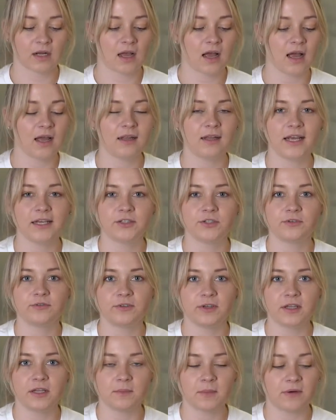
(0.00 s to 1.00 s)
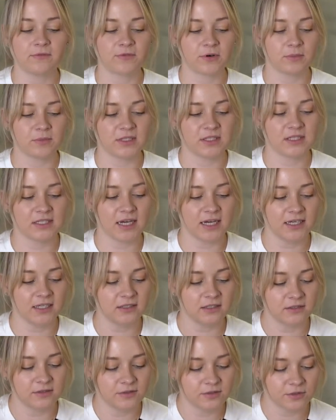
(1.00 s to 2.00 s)
I like to fill them up from the
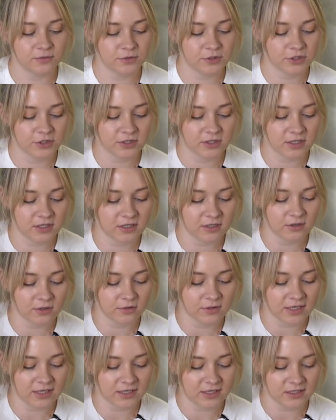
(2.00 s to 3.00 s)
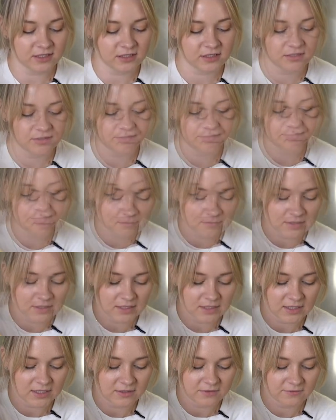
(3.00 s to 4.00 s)
sides, so we're just gonna go like this
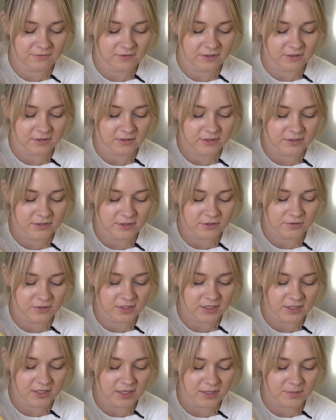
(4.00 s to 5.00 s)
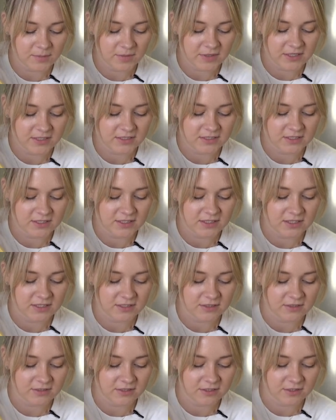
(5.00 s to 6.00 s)
and fill the donut up
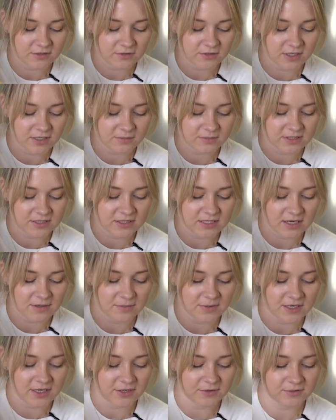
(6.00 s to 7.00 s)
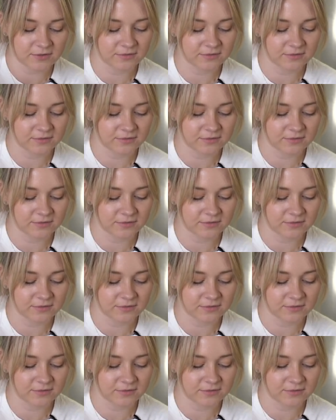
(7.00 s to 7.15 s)
until the cream is coming out.